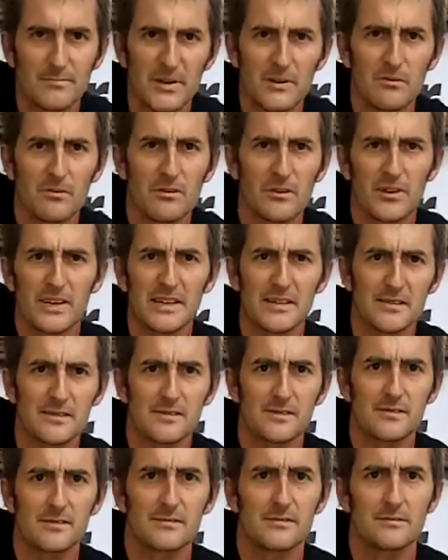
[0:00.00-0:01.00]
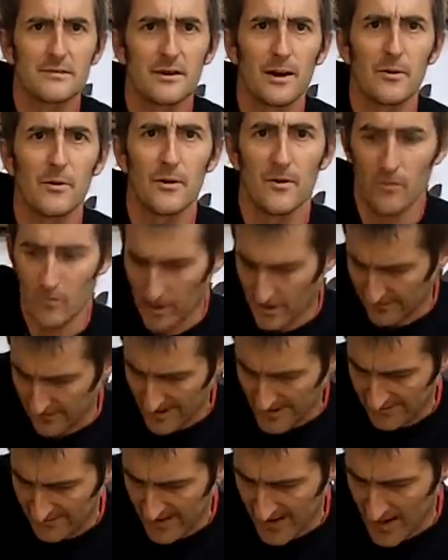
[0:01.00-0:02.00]
be released. I wouldn't want
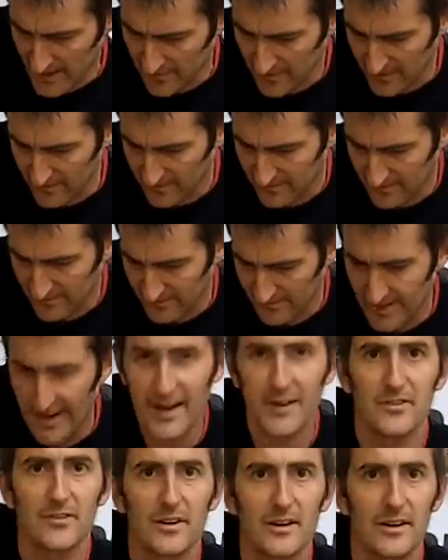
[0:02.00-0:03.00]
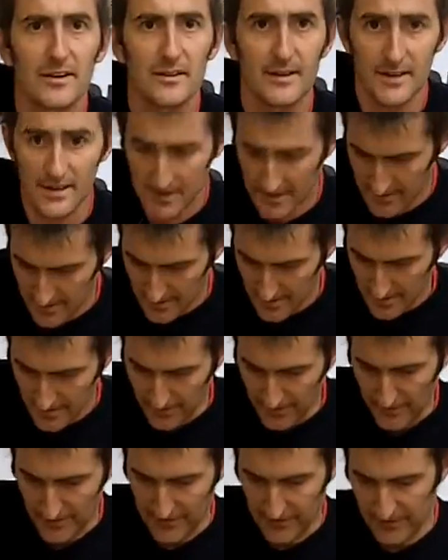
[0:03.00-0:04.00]
that to happen accidentally.
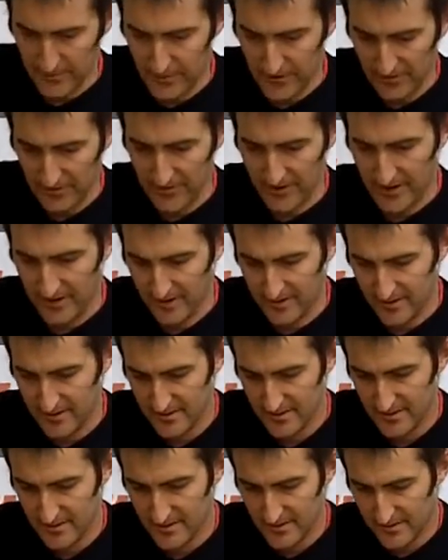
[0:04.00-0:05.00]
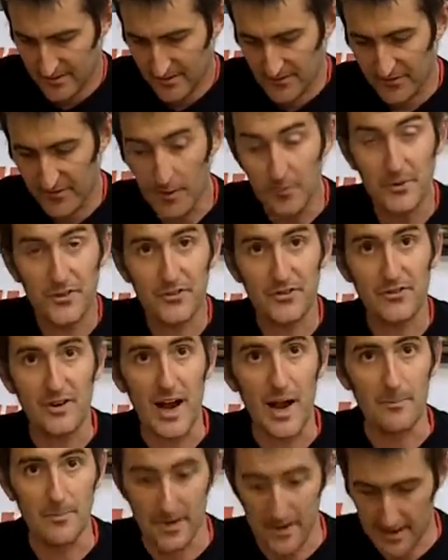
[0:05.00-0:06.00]
So I just put the simple
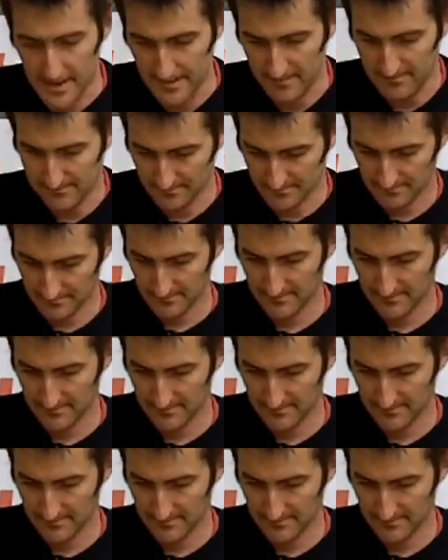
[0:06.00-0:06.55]
strap on